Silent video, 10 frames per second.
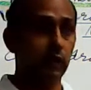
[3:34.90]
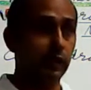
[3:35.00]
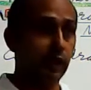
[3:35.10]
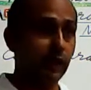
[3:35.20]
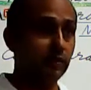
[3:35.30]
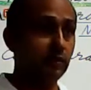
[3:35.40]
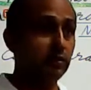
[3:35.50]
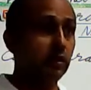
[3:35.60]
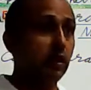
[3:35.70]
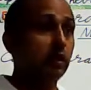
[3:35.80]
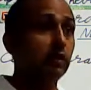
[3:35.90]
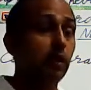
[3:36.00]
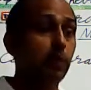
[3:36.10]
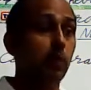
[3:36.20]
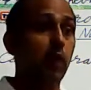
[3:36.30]
Next is they
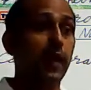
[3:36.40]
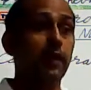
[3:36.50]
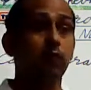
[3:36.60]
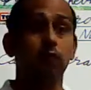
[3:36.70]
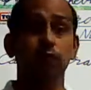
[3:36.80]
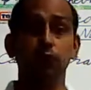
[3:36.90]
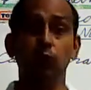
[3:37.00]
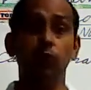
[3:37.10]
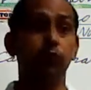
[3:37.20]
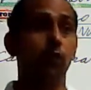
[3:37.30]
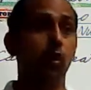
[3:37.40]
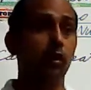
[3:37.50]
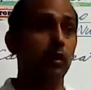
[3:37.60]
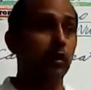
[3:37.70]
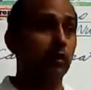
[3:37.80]
provide fuel for
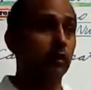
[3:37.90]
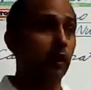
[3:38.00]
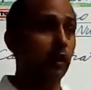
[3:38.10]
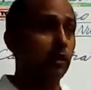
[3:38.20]
the